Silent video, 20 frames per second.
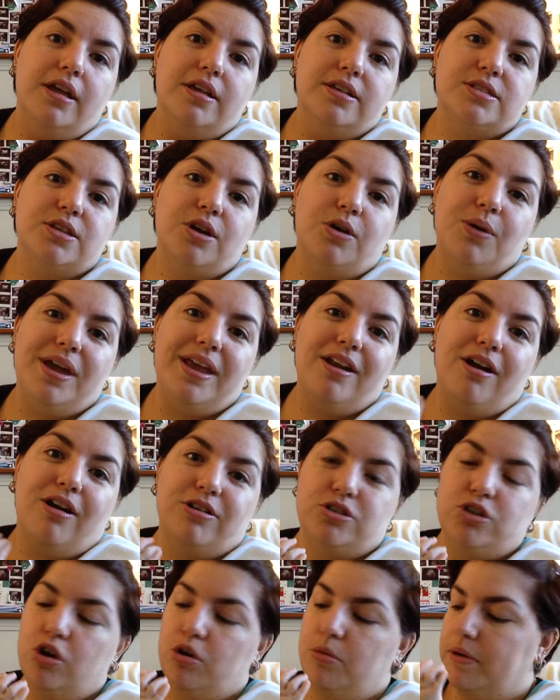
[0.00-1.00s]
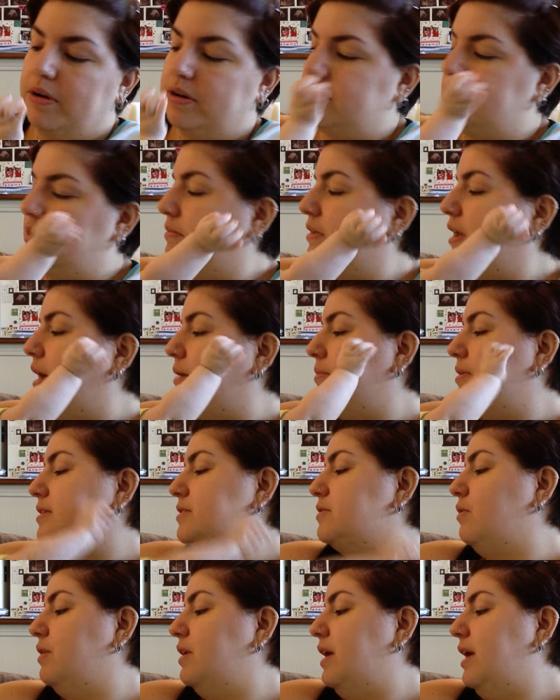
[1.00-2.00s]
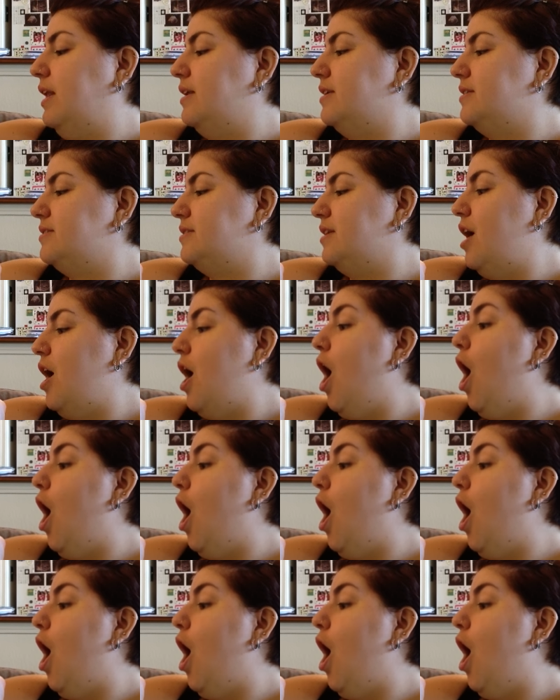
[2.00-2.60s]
So in October sometime he's going to get his.